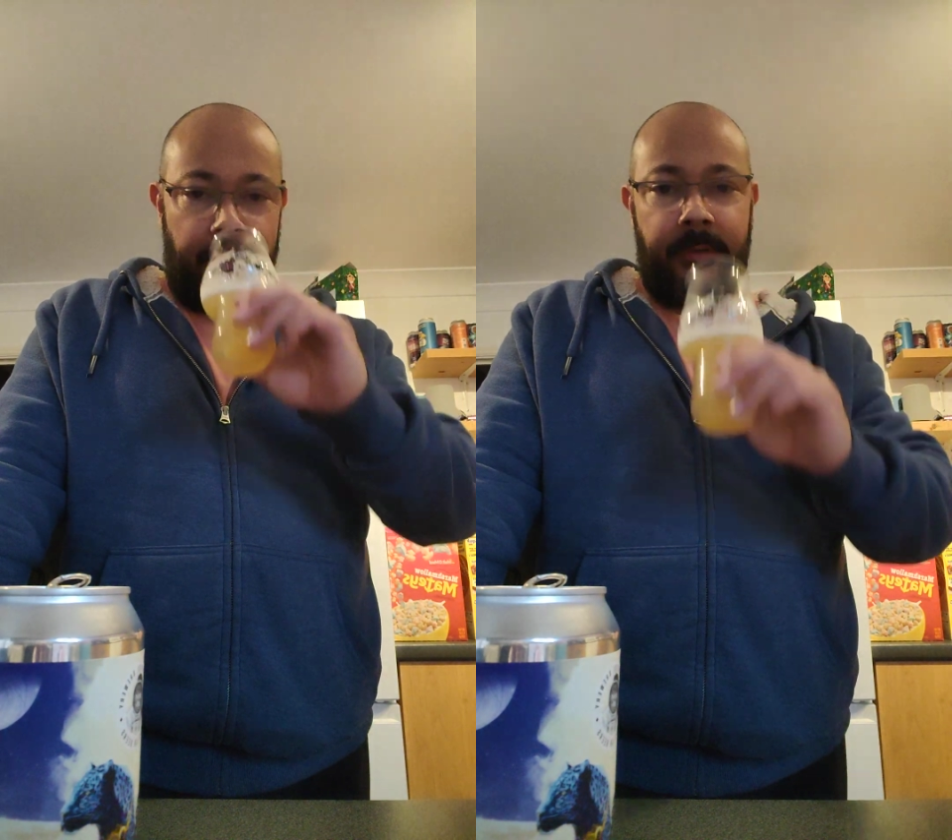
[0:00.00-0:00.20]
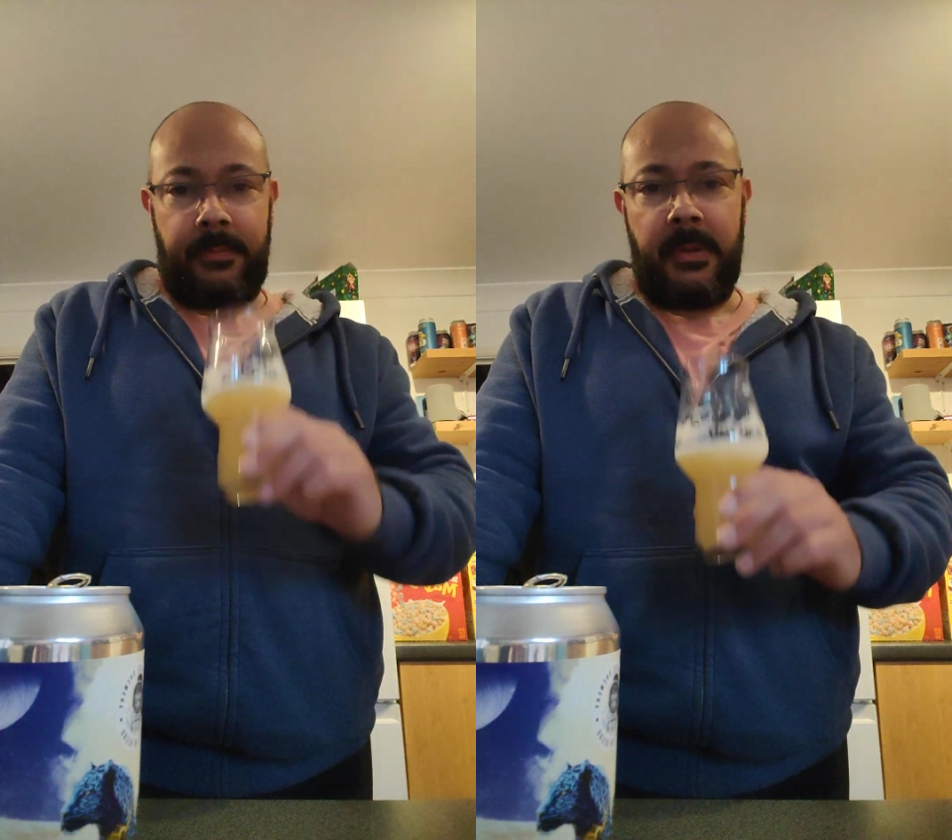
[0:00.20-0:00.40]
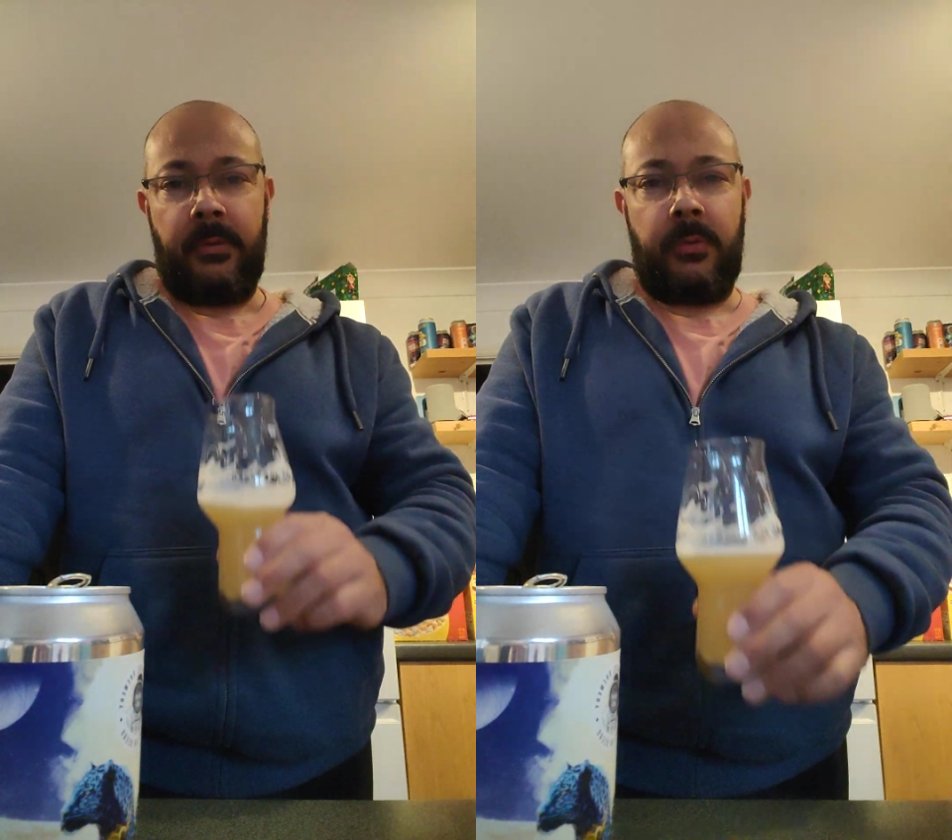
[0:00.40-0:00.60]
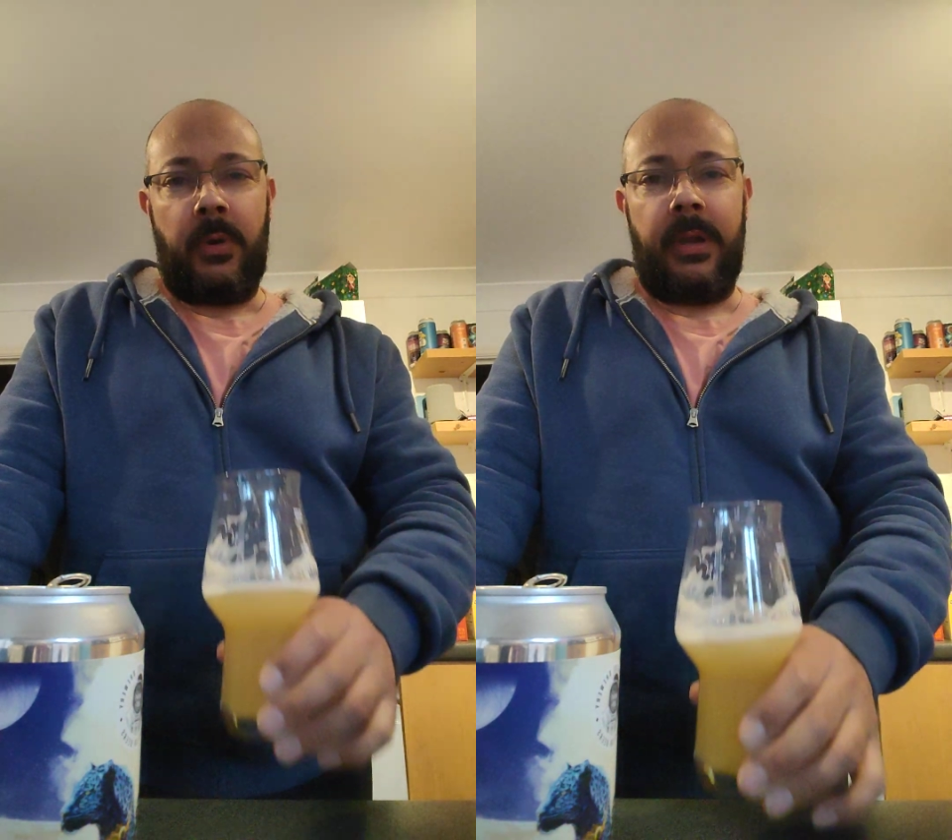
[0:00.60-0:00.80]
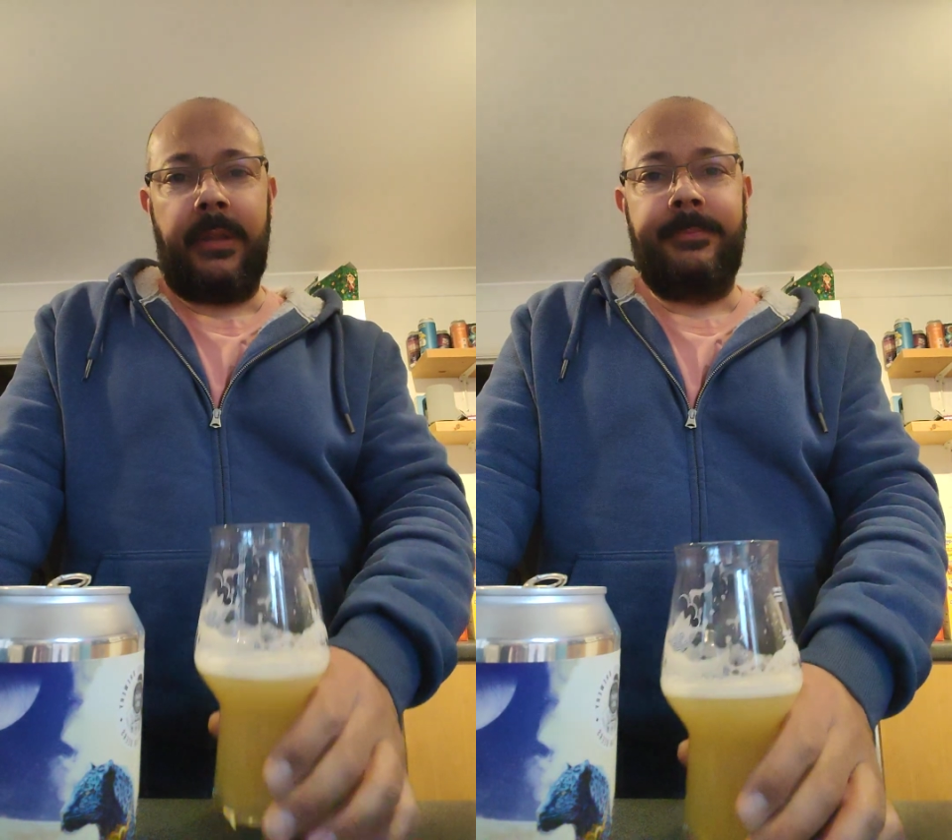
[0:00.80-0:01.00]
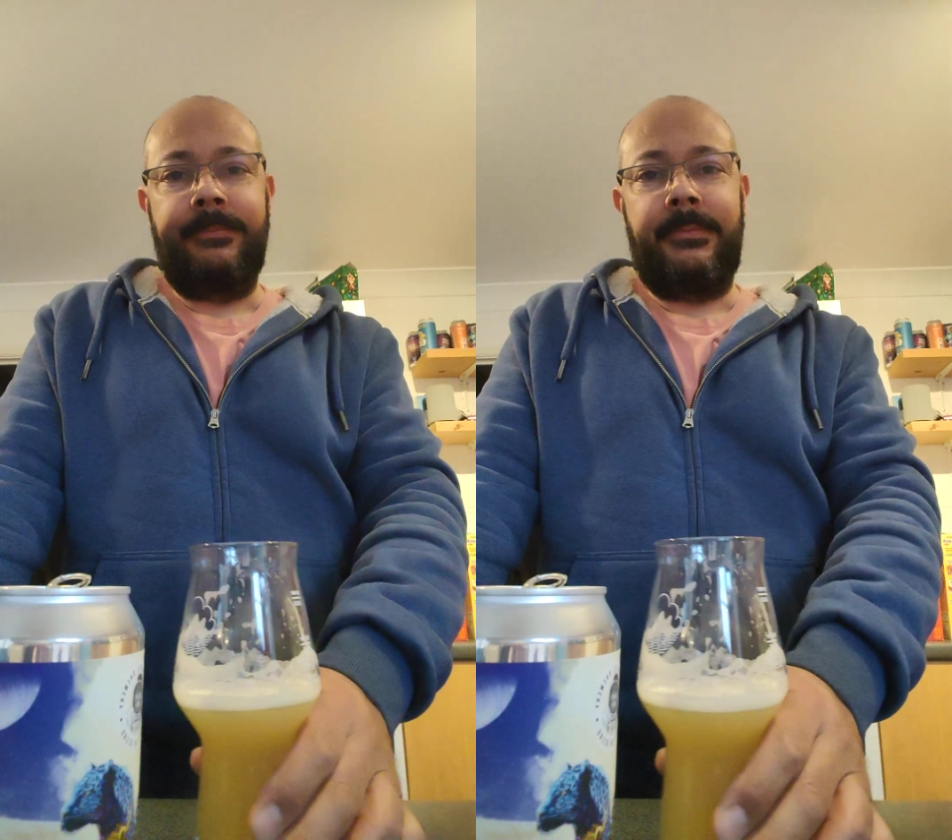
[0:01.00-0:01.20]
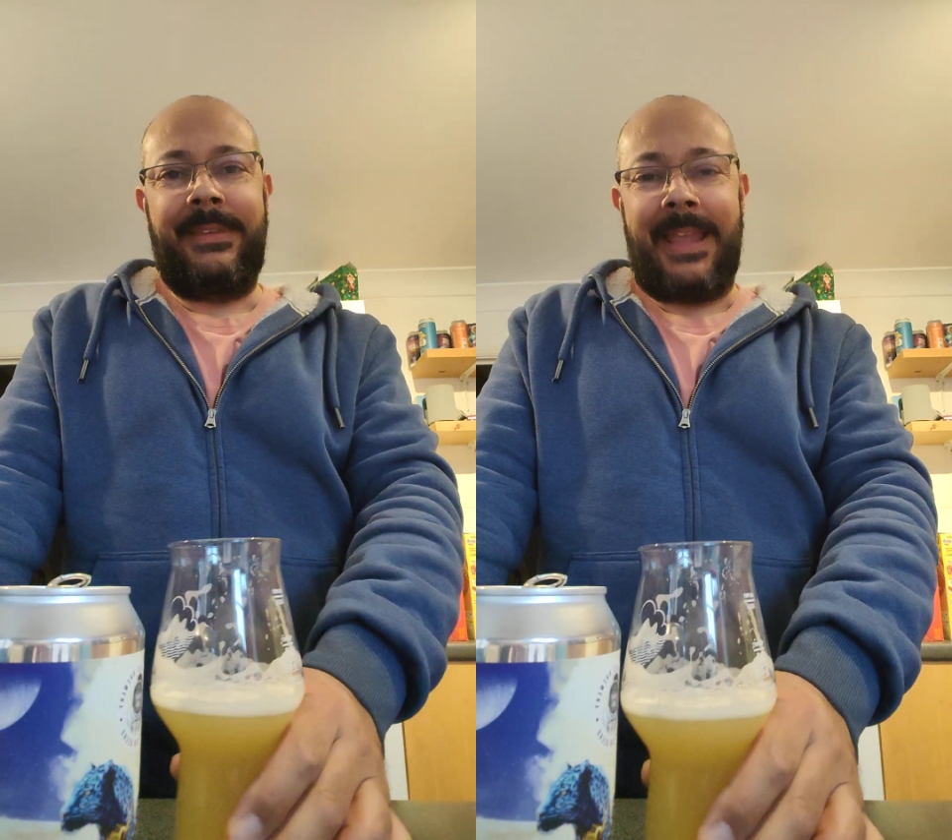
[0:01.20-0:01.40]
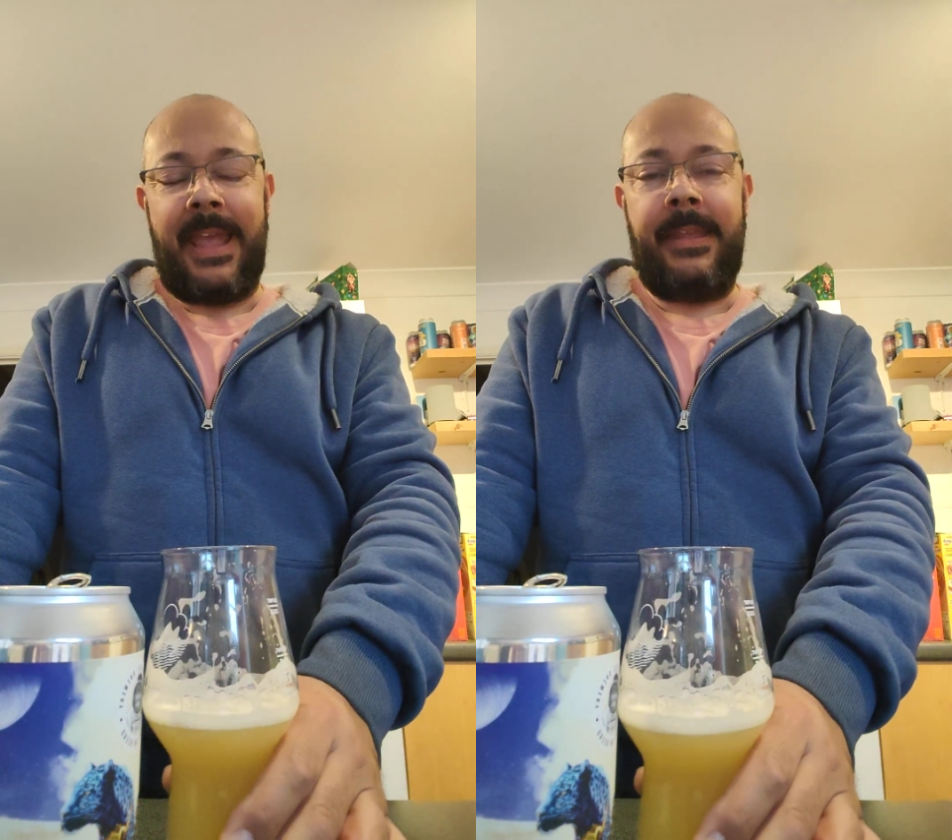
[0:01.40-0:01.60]
Smells quite
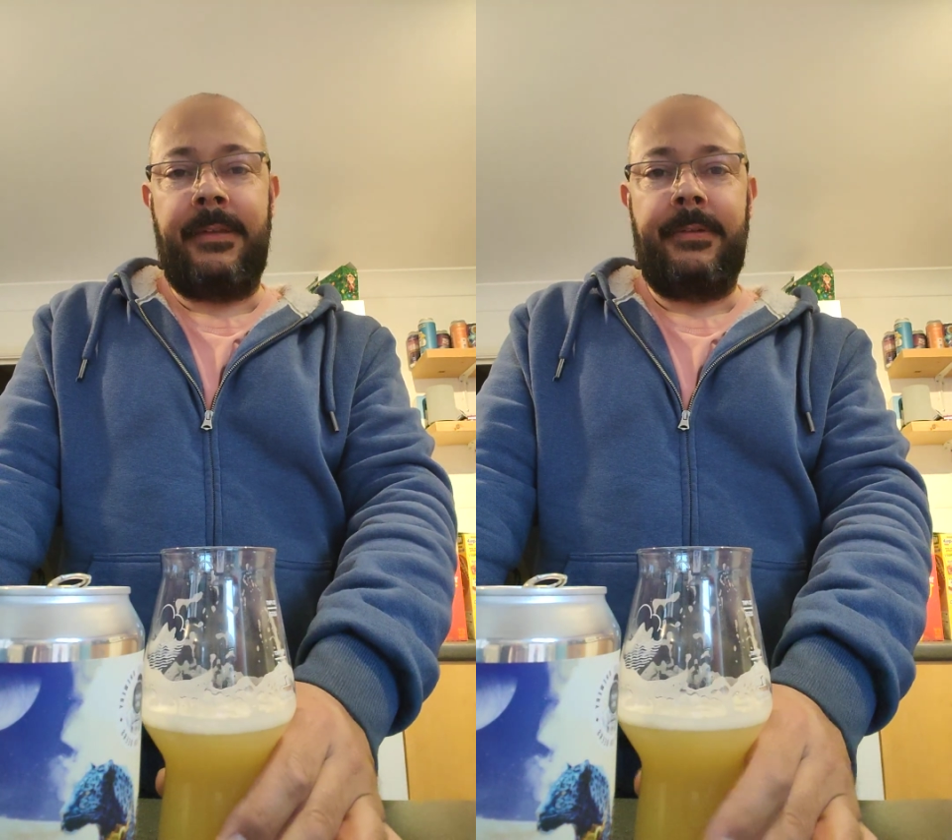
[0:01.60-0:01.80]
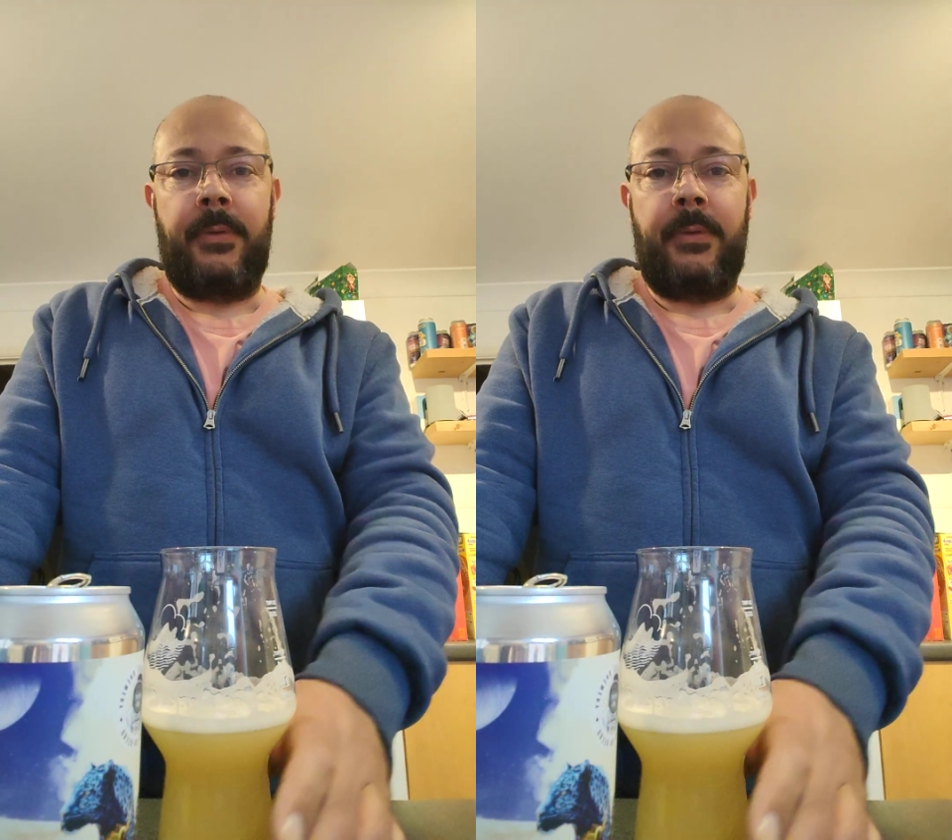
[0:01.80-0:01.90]
dank,